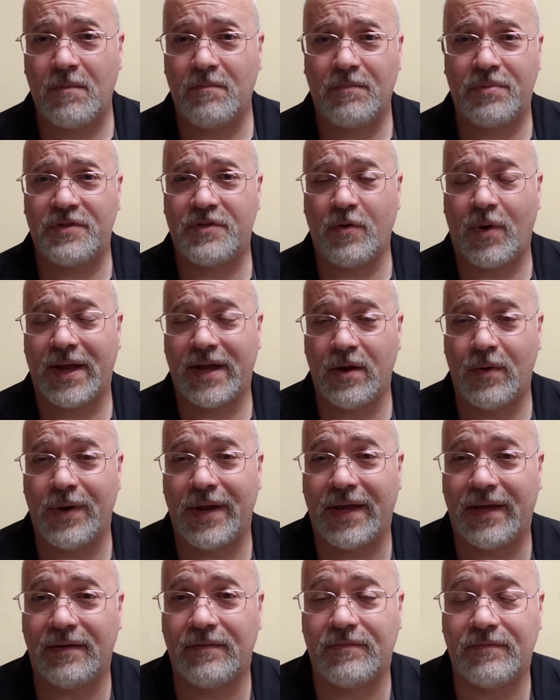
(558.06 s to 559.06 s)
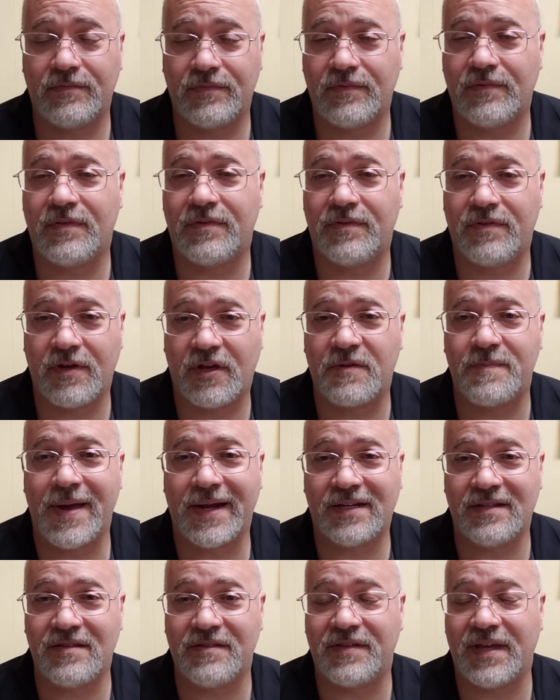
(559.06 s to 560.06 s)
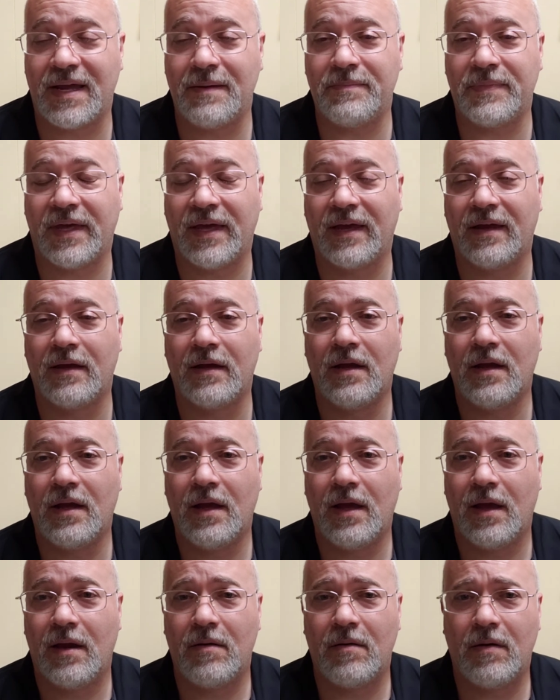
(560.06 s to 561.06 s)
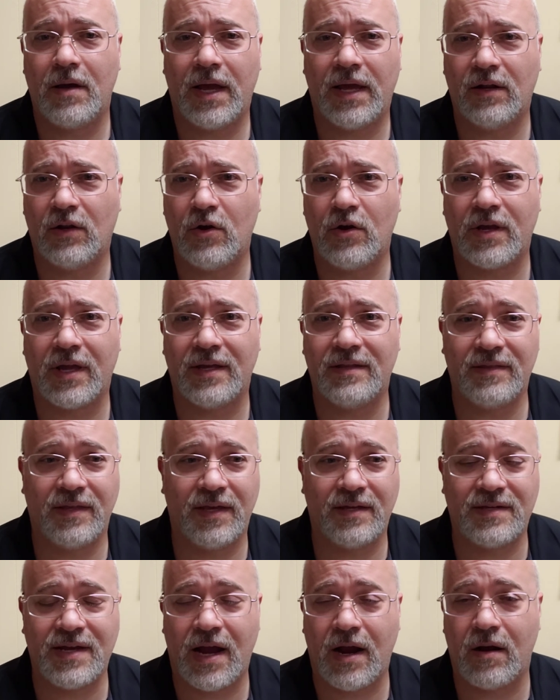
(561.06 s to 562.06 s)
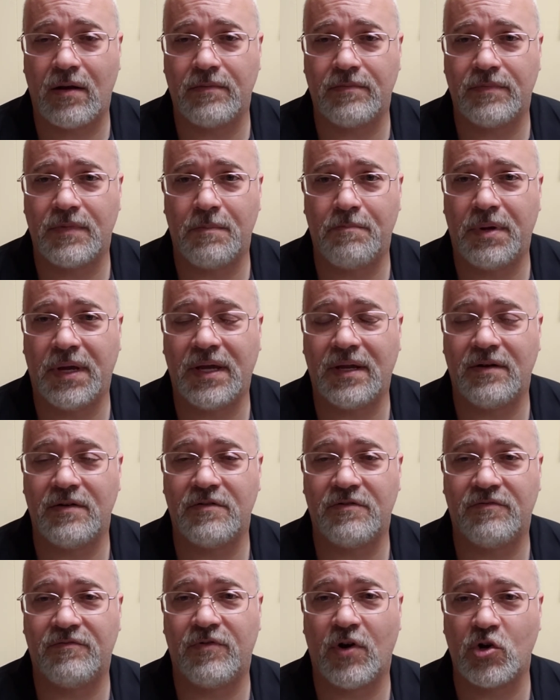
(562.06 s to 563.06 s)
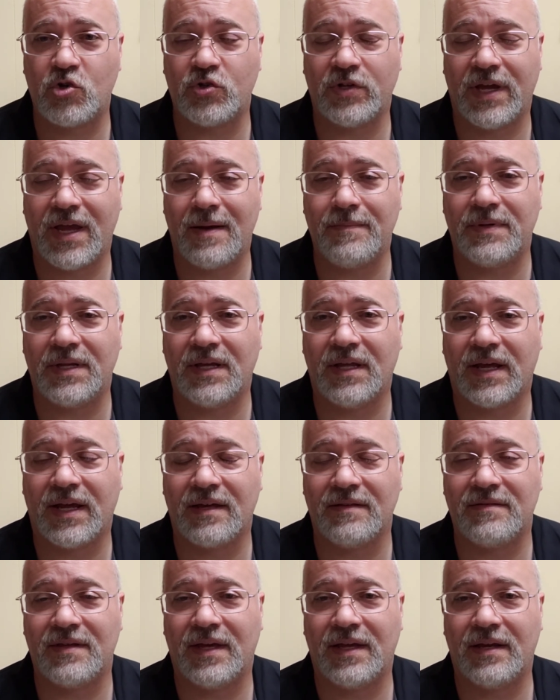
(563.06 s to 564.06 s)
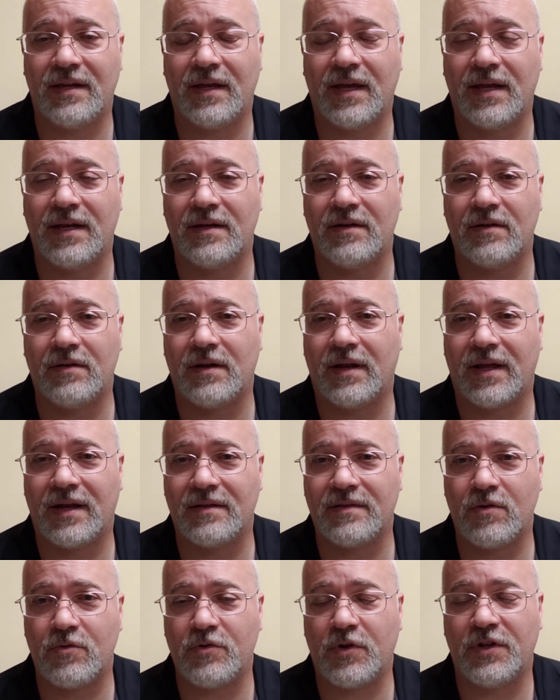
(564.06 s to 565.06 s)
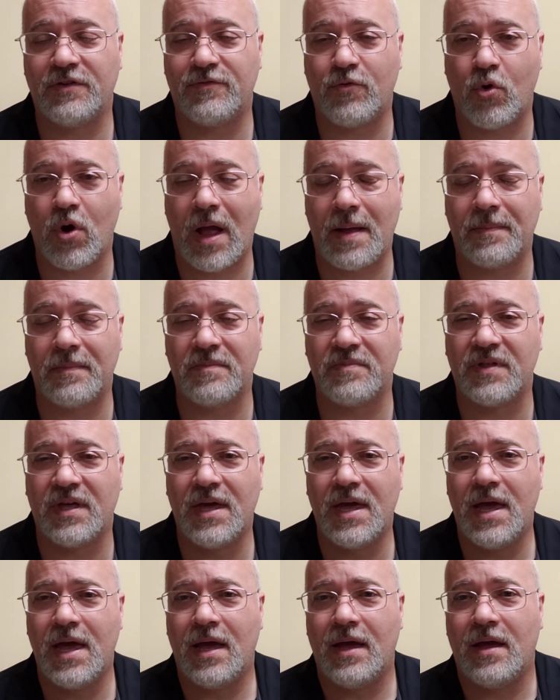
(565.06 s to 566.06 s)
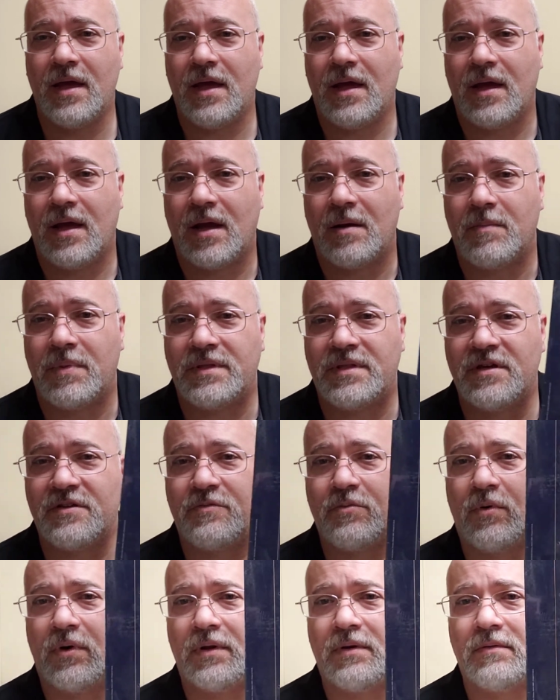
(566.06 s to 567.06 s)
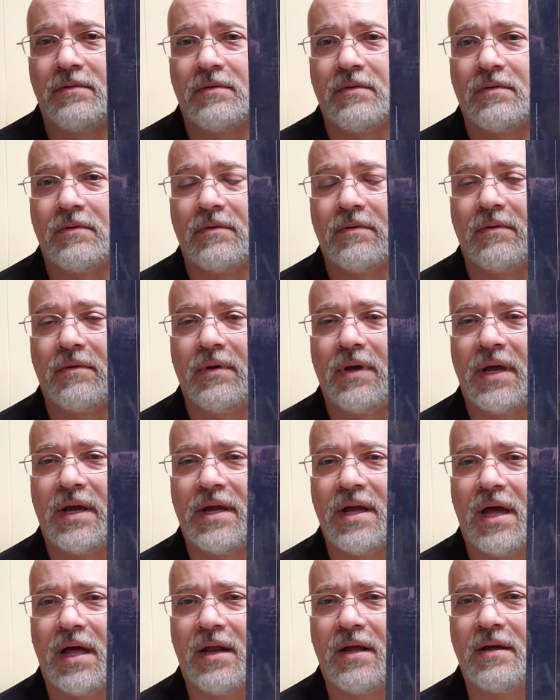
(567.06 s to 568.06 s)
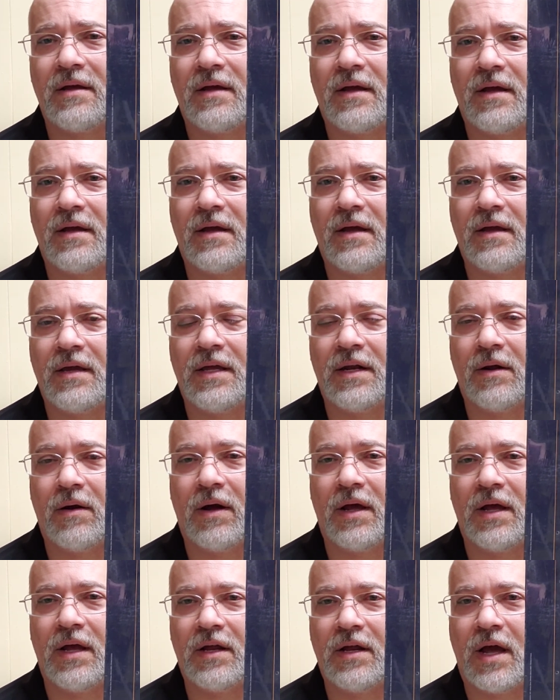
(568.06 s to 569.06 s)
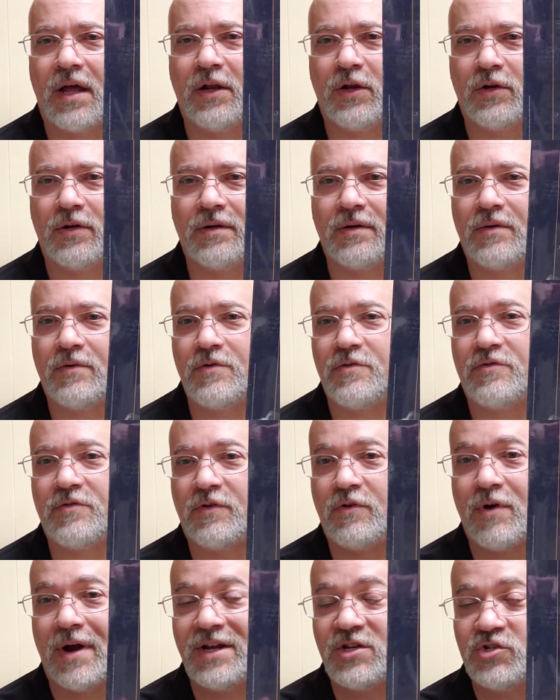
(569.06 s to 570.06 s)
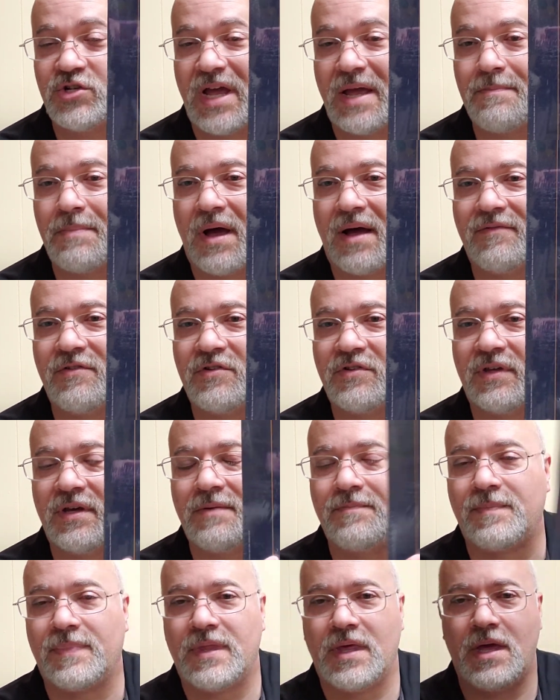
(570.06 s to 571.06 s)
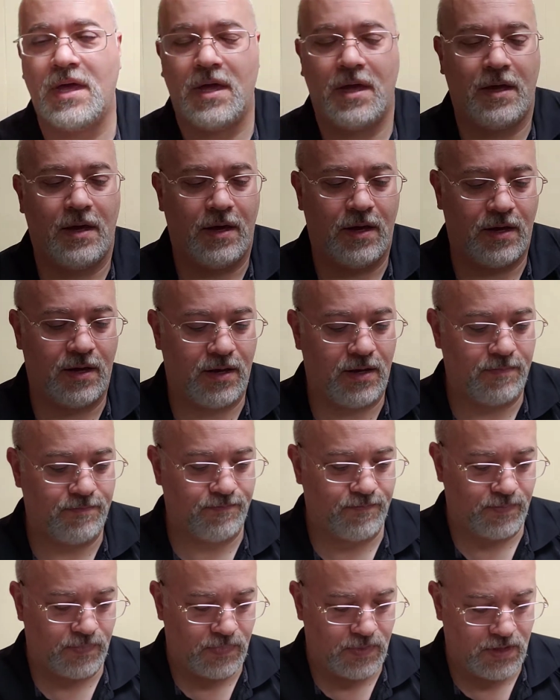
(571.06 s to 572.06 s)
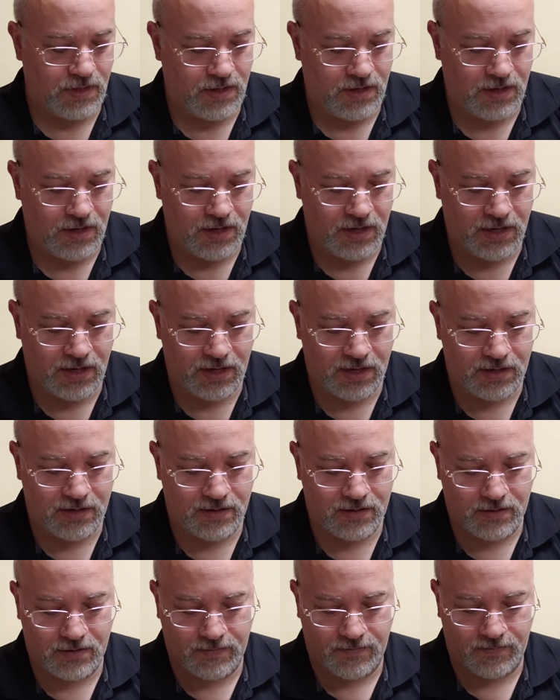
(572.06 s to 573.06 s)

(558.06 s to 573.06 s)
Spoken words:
So I go in expecting the same thing, and look, and the bin is virtually empty, like I said, and there was only 4 albums. But this one, it kind of, it was great shape, obviously, and